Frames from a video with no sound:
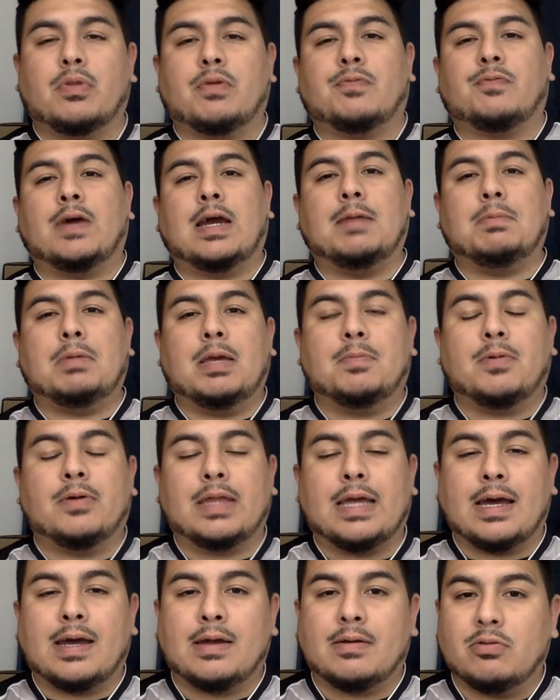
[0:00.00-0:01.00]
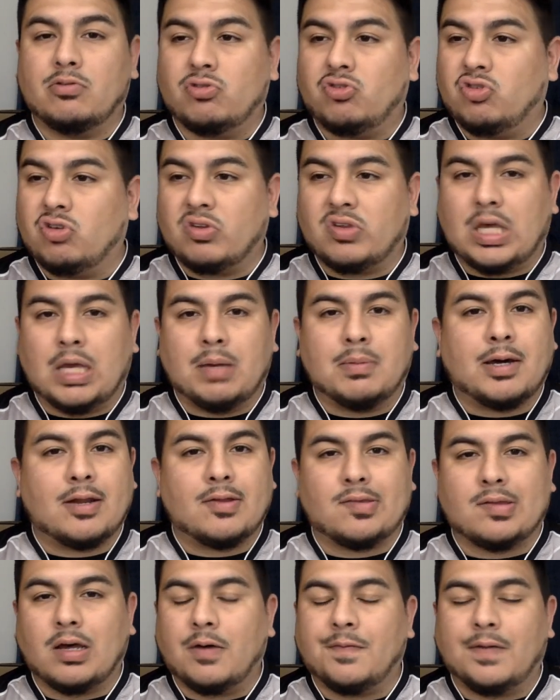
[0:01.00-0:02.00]
fighting people that just came out
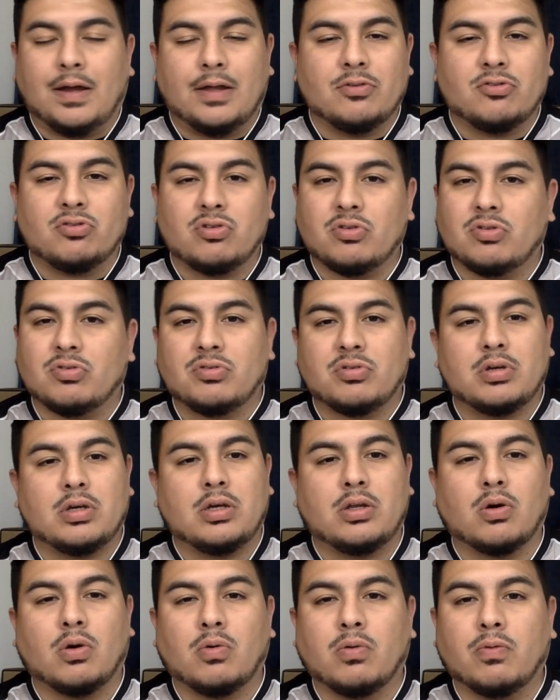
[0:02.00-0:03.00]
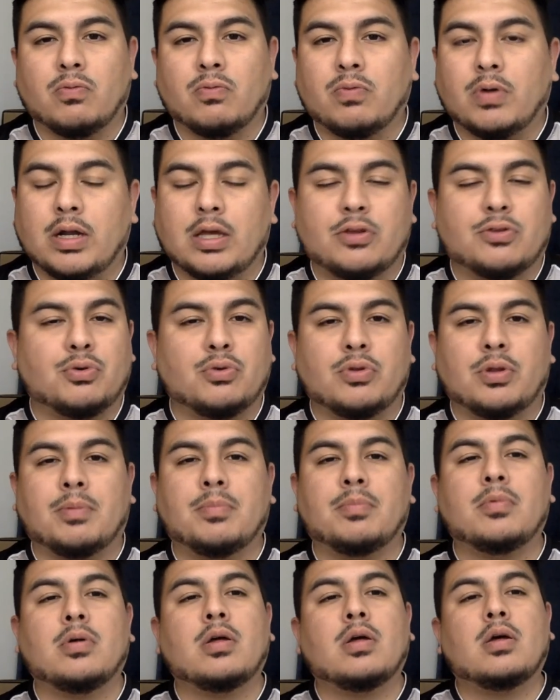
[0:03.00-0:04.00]
of tough and just, you know, running through
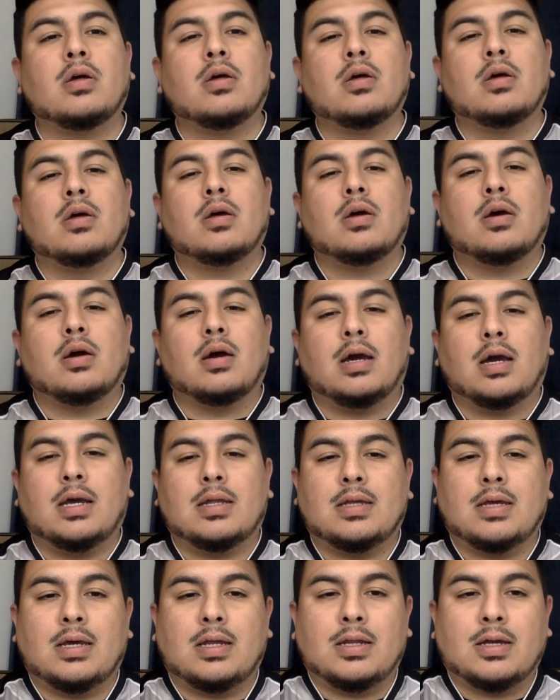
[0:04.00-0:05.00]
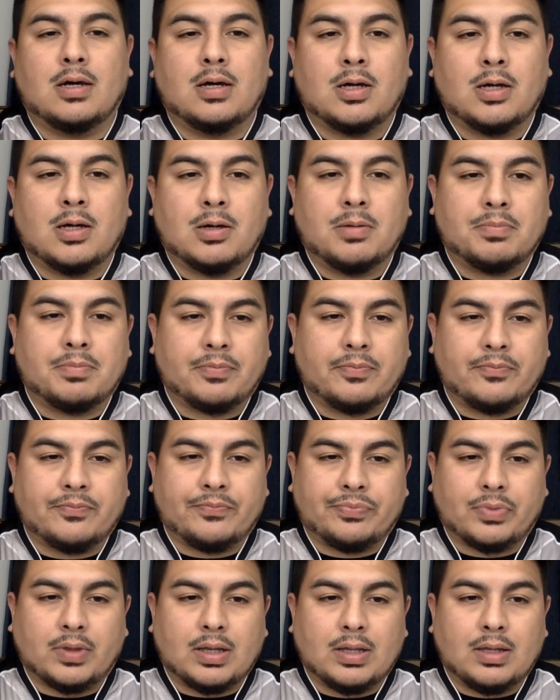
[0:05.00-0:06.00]
them. And then
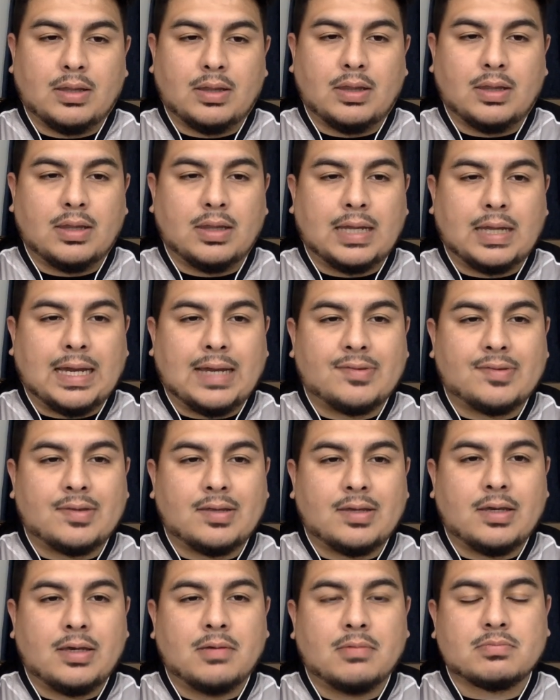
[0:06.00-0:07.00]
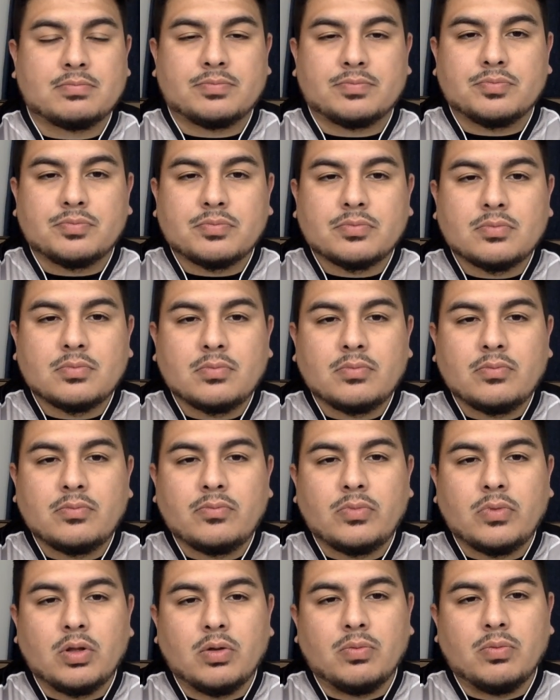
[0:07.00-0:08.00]
lastly,
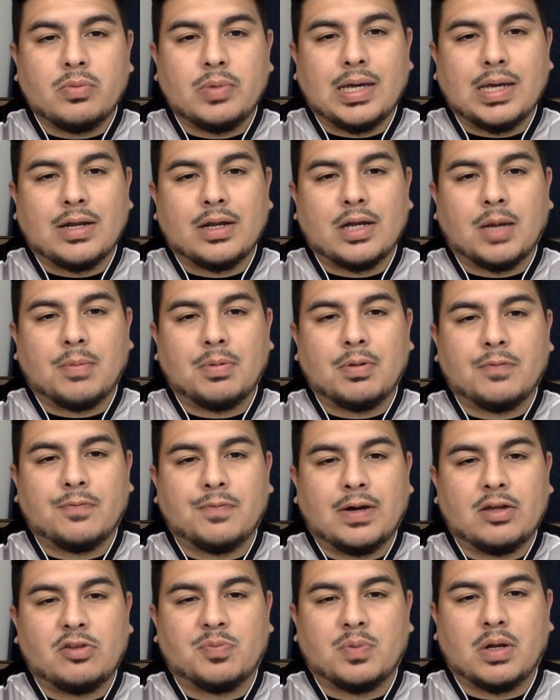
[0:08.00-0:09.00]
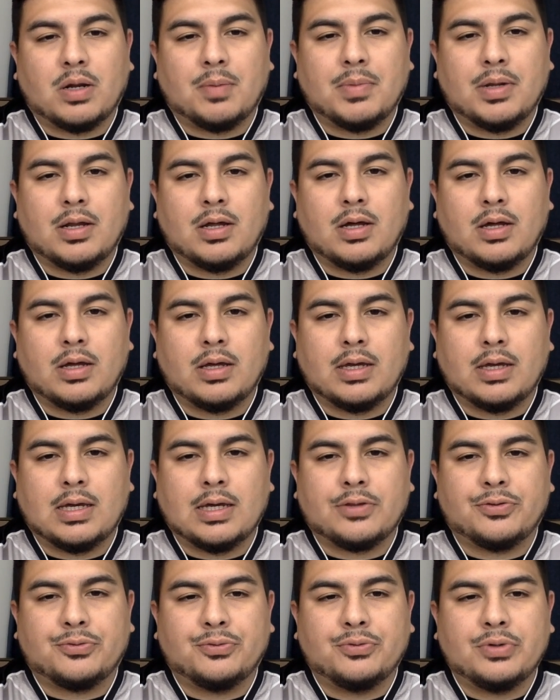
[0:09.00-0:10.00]
we had a couple of fights, but I'm gonna
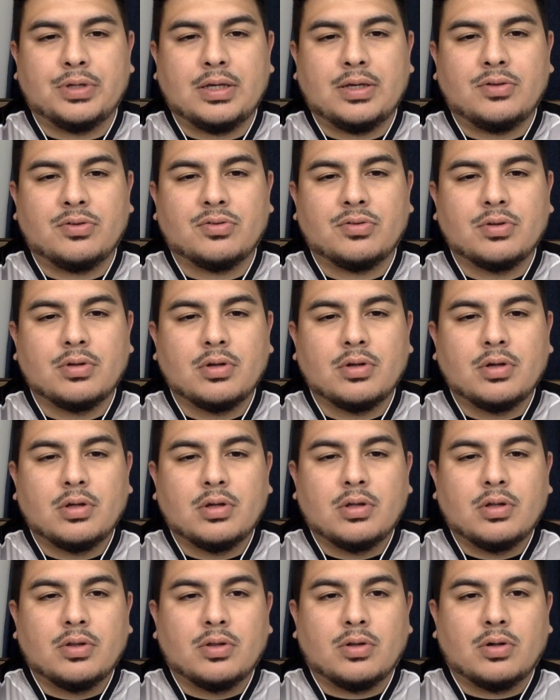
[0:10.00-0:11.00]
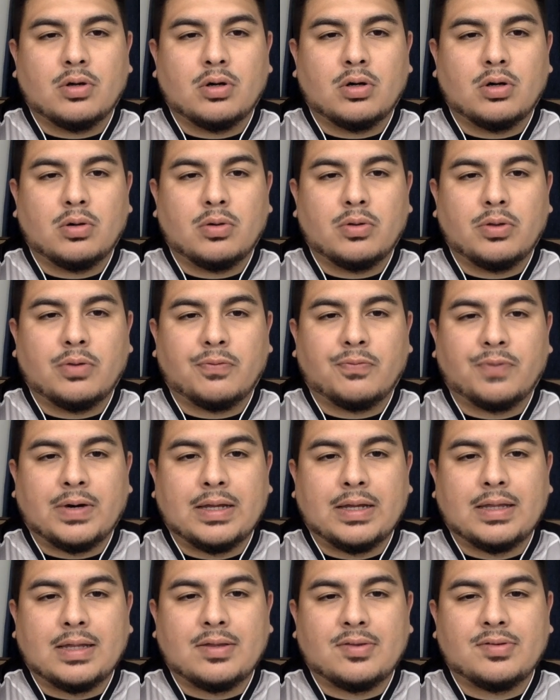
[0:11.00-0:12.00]
get through these. The
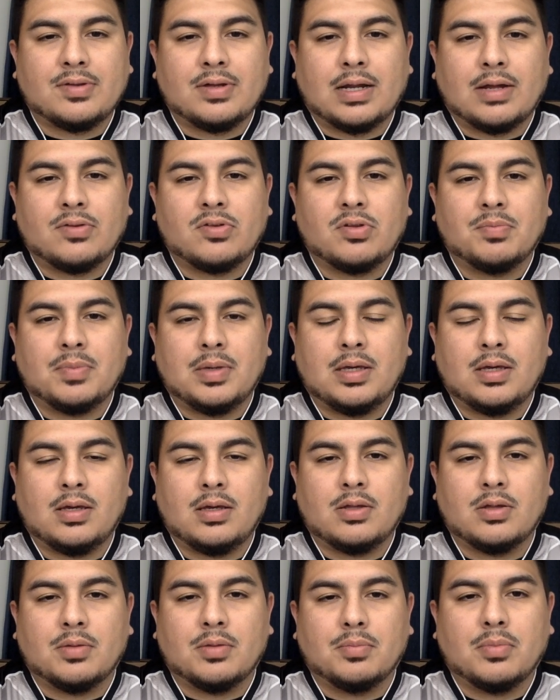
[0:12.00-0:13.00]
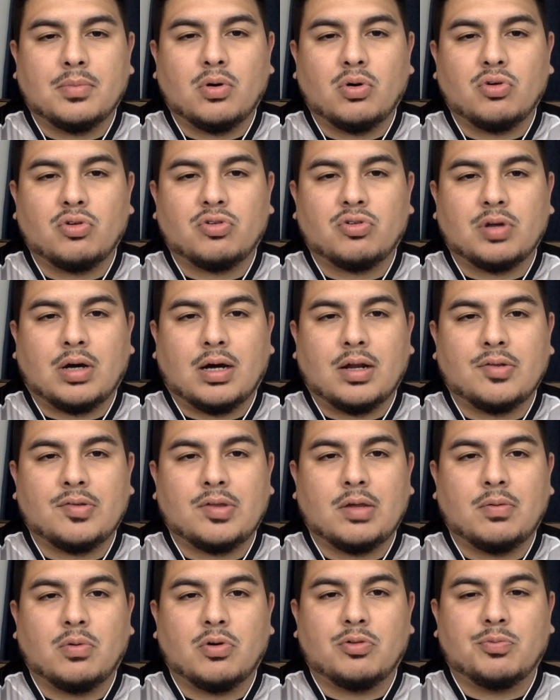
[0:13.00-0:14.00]
fight that stood out to me the most,
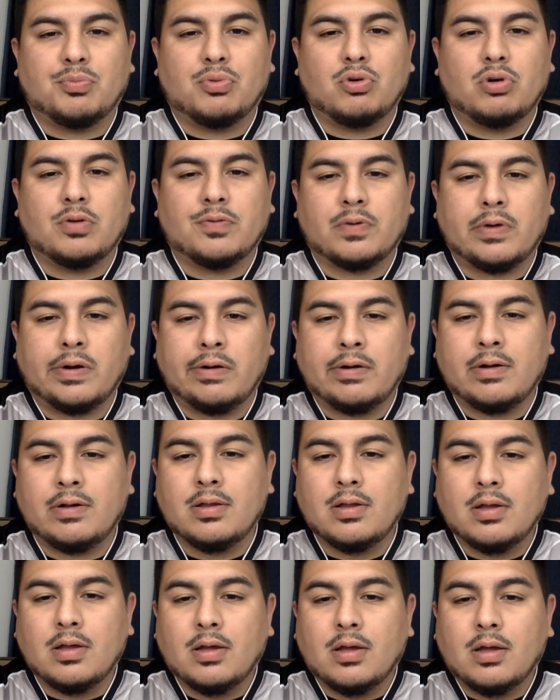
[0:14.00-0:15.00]
honestly, was Brunno Ferreira.